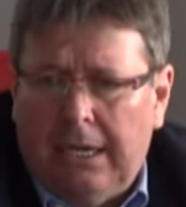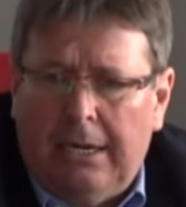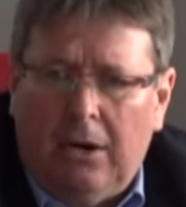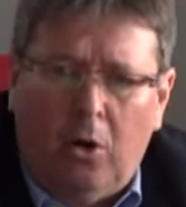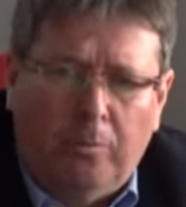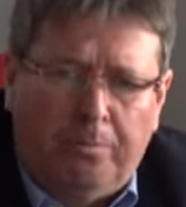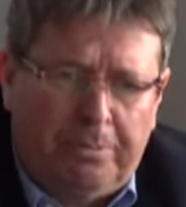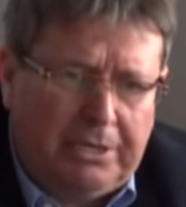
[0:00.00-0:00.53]
and
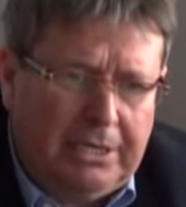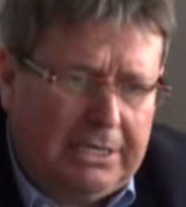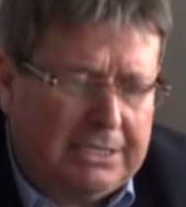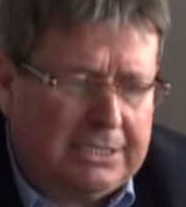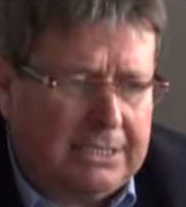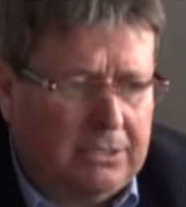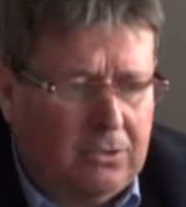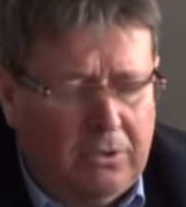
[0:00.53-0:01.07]

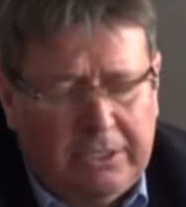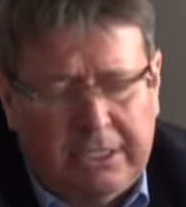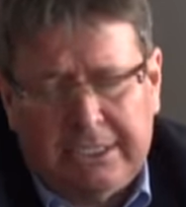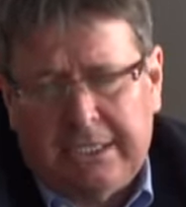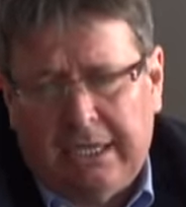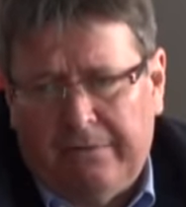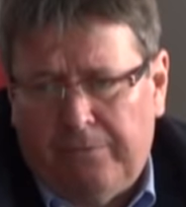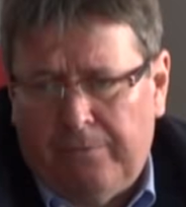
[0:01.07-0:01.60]
openness and all this
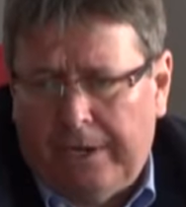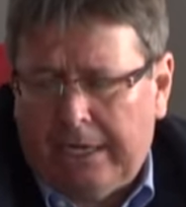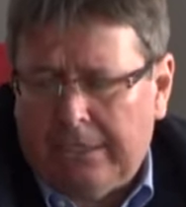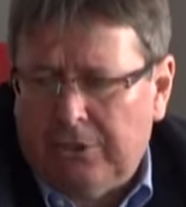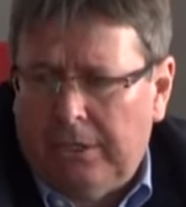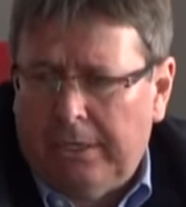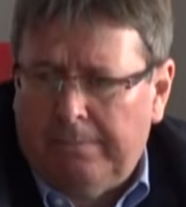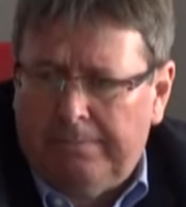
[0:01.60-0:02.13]
stuff will
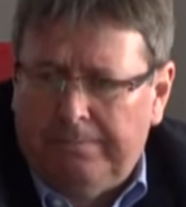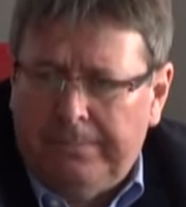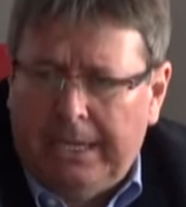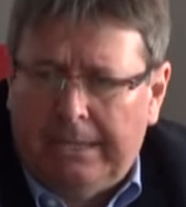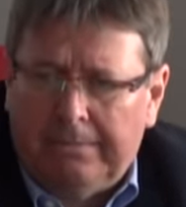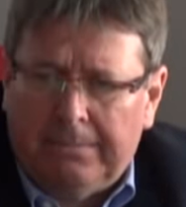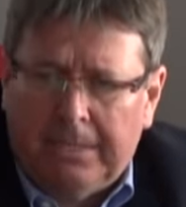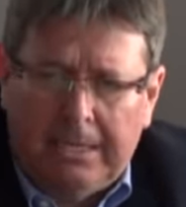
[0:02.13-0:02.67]
actually
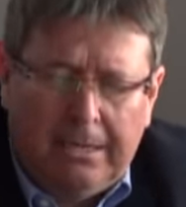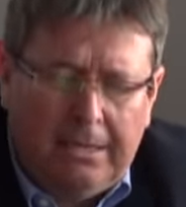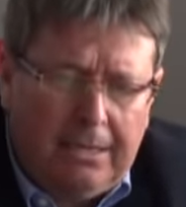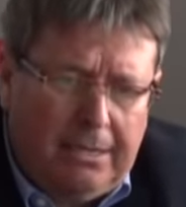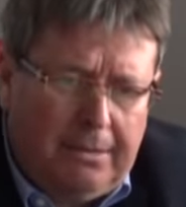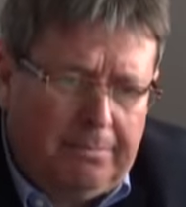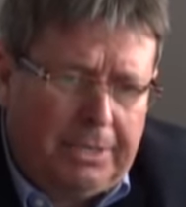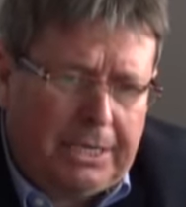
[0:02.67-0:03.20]
then
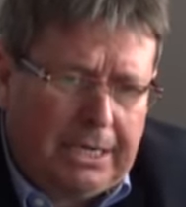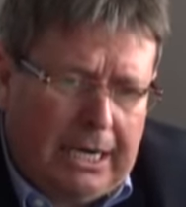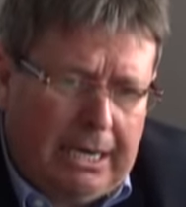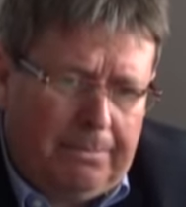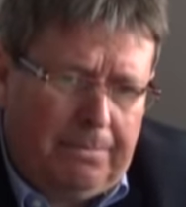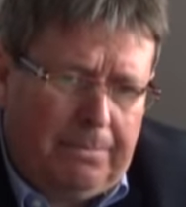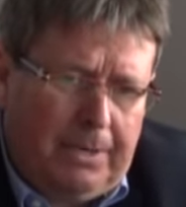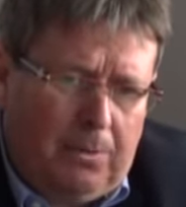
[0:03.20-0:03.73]

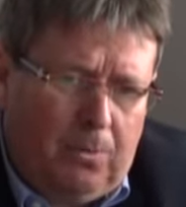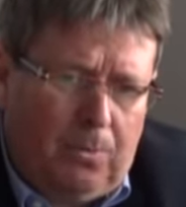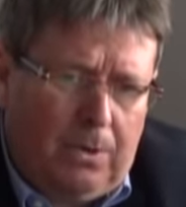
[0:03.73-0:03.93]
become